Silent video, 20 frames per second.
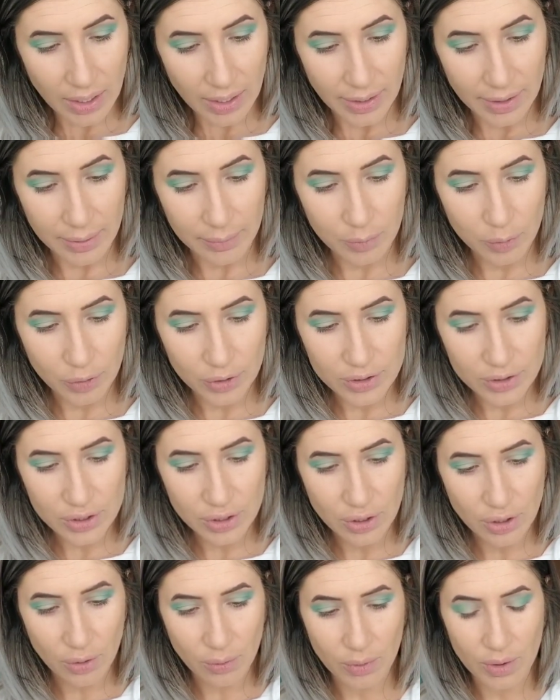I'm going to
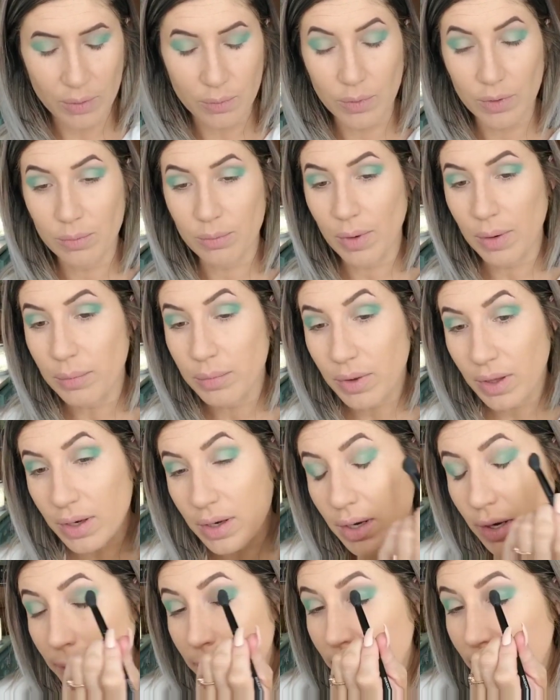go in with my
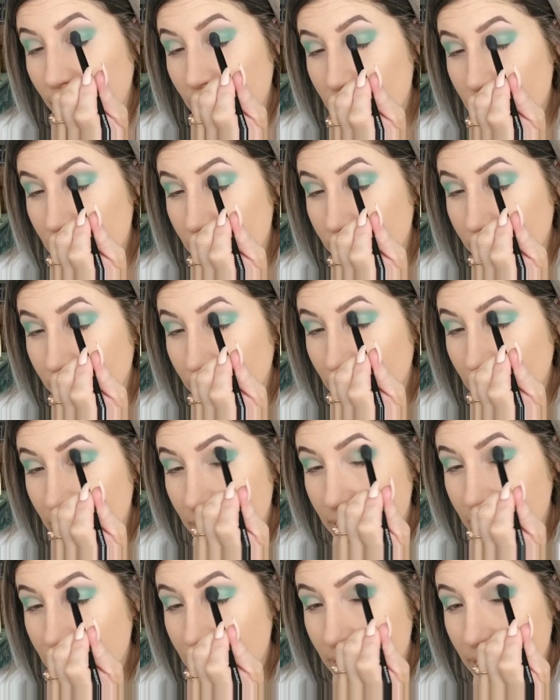blending brush and
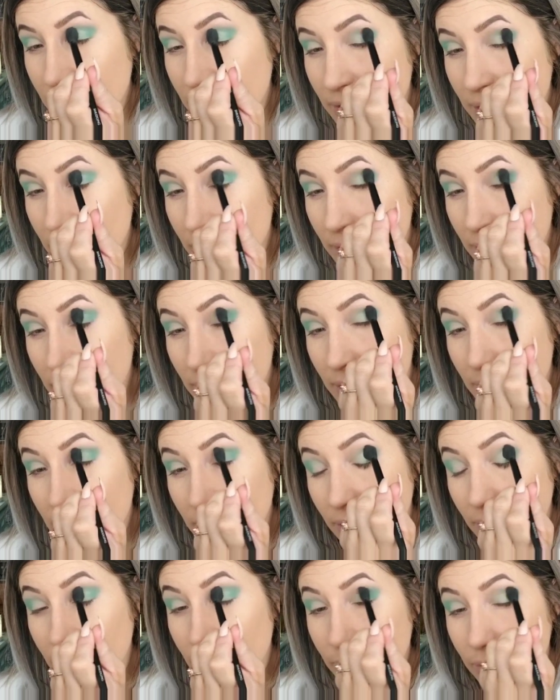blend
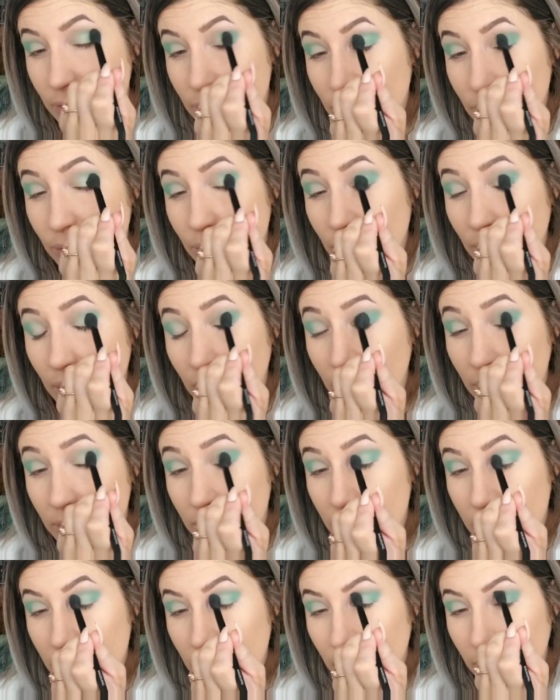those two
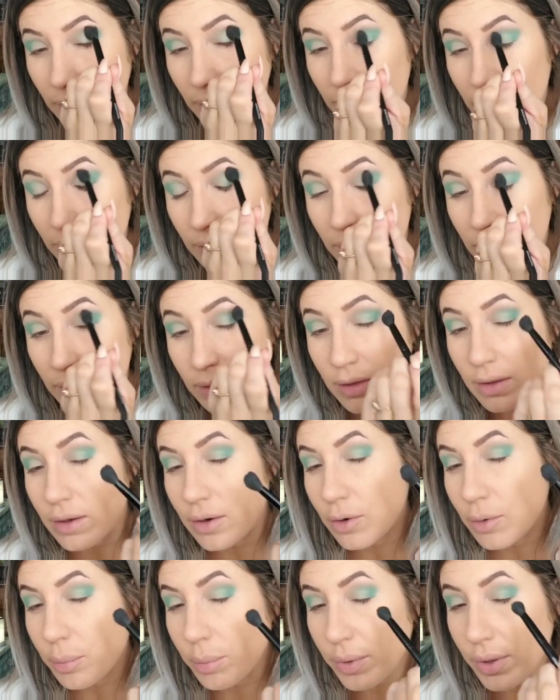colors together a
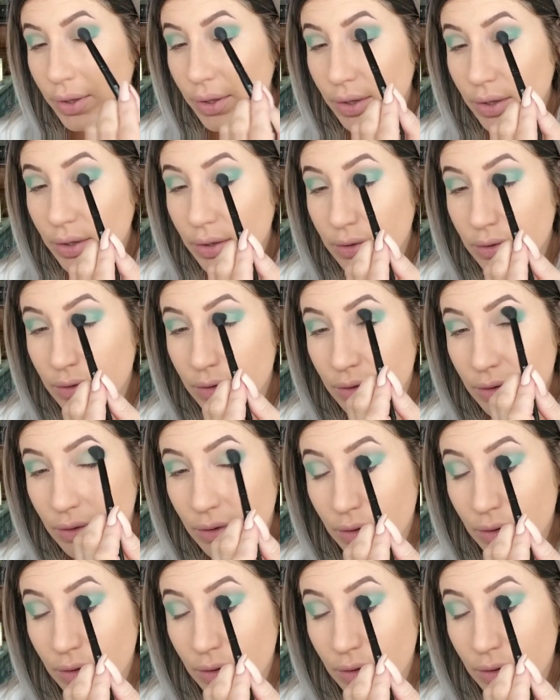little bit.